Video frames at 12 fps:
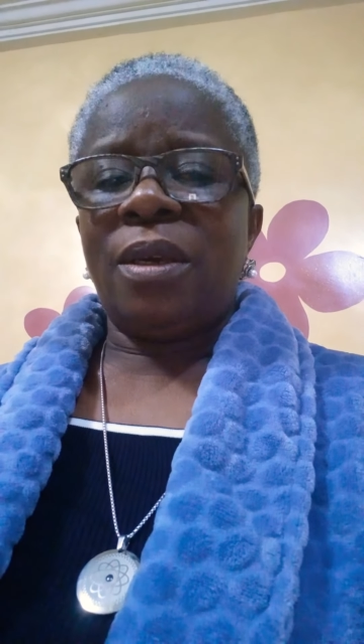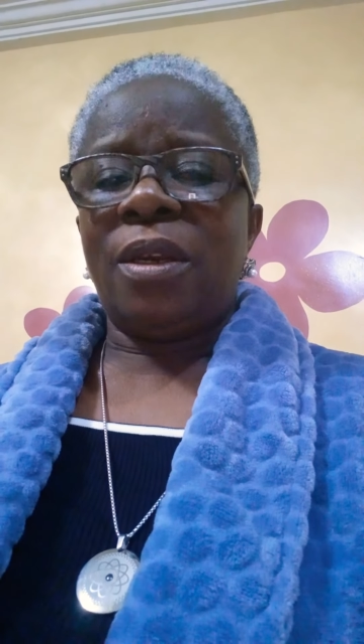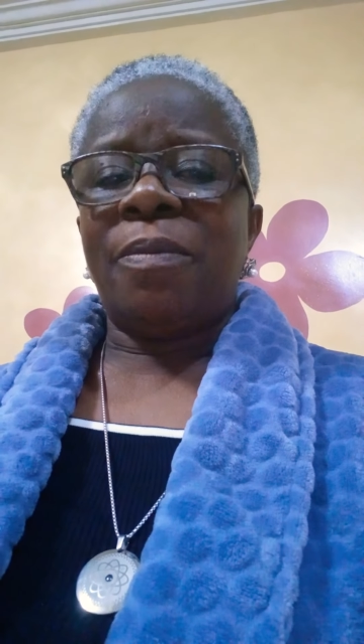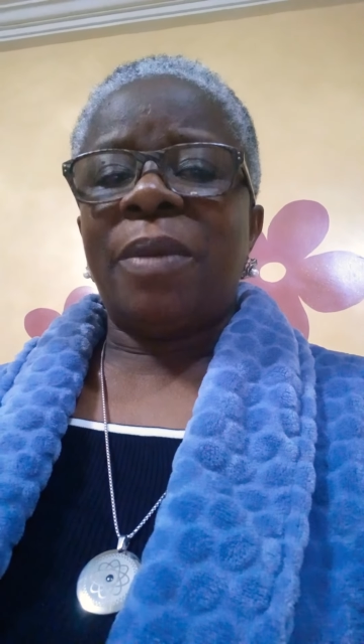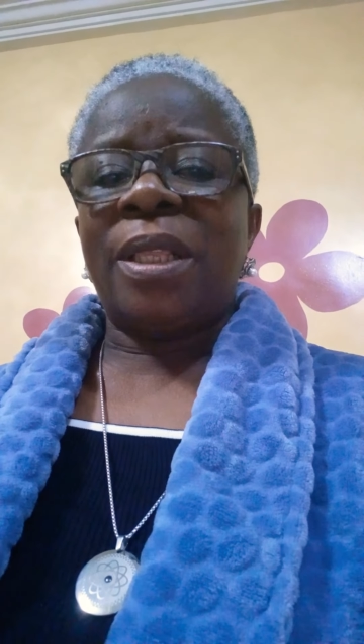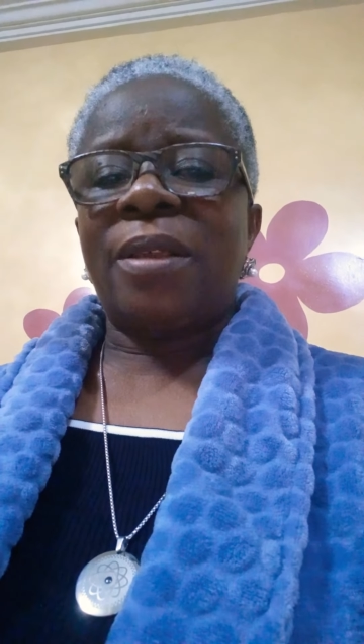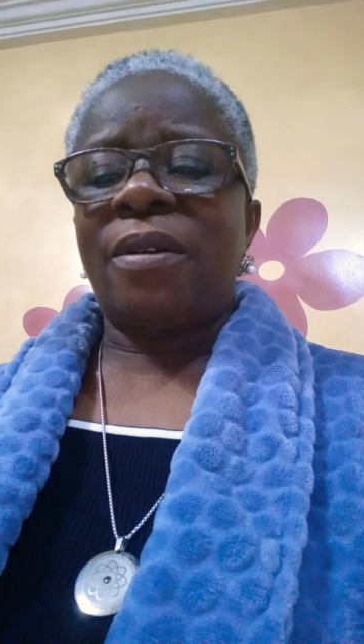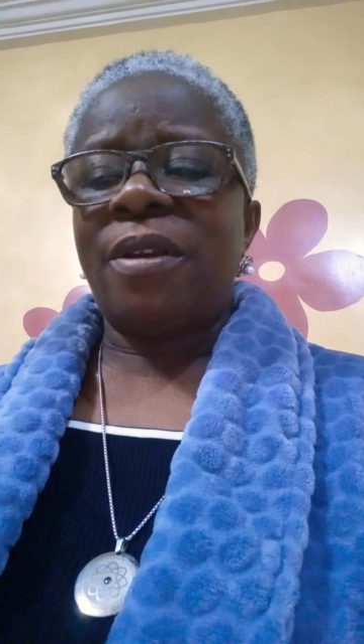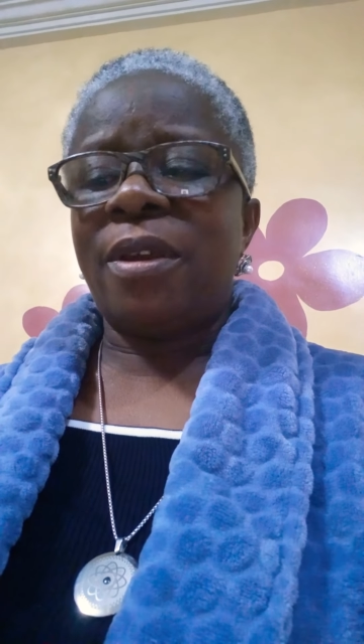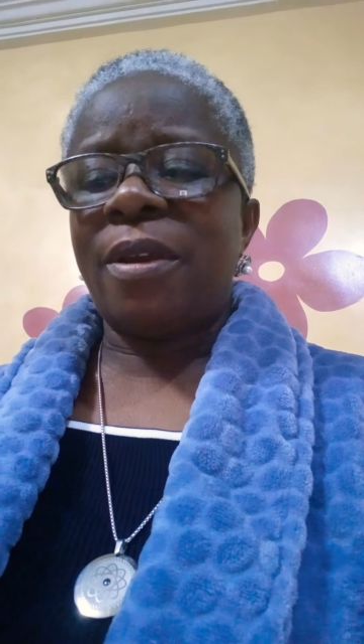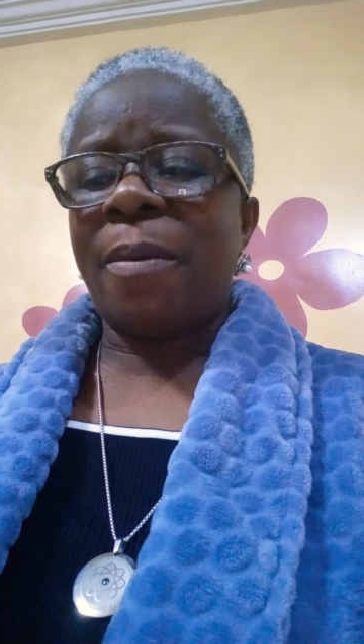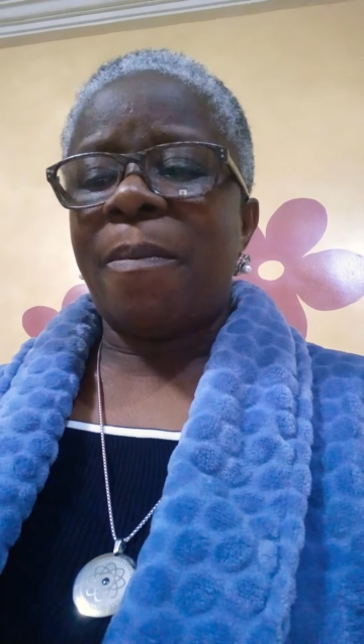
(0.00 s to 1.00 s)
Number
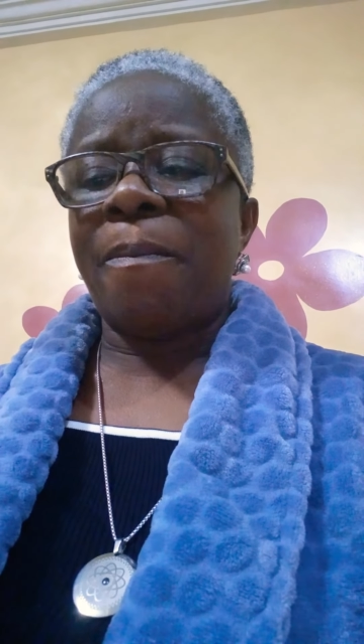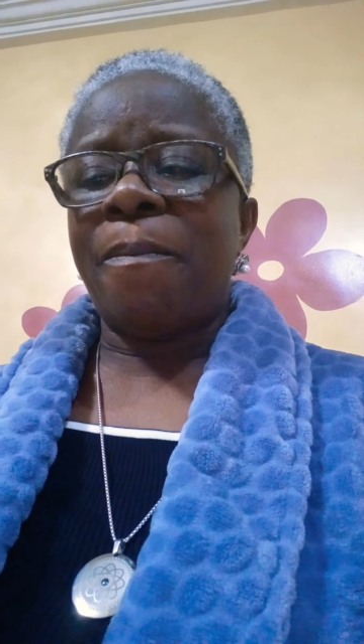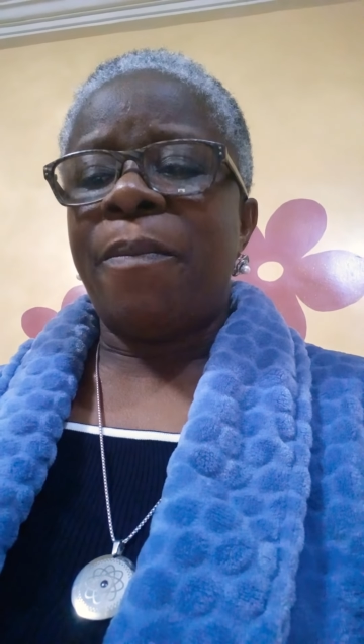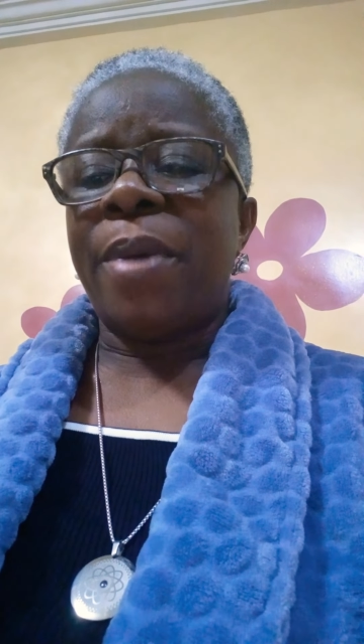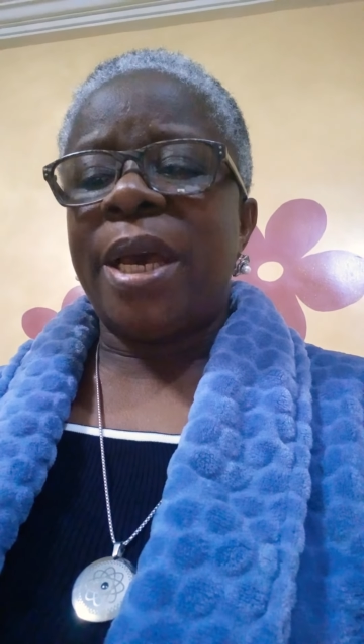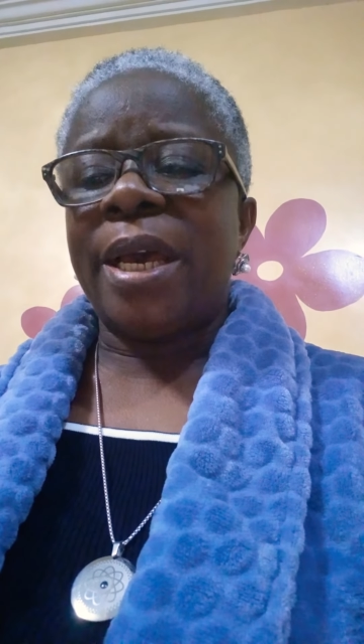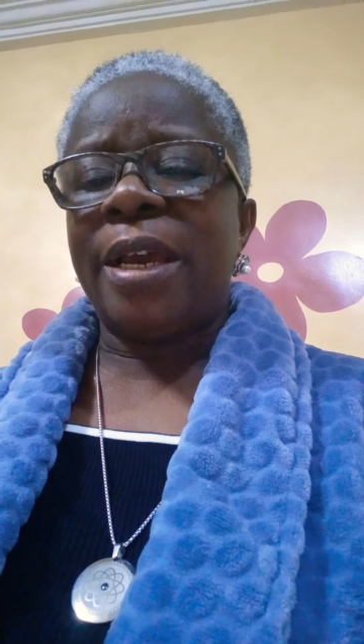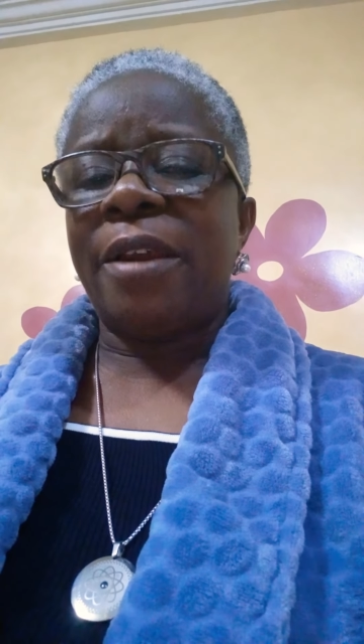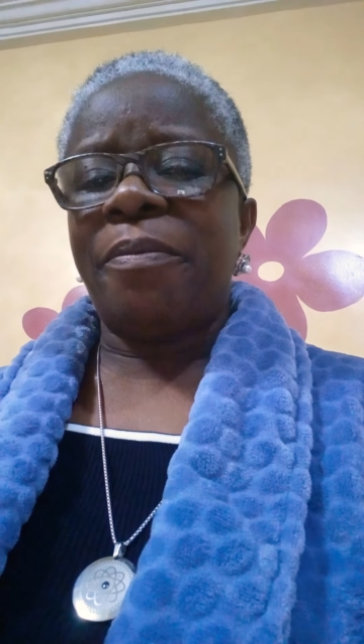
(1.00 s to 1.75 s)
three, bare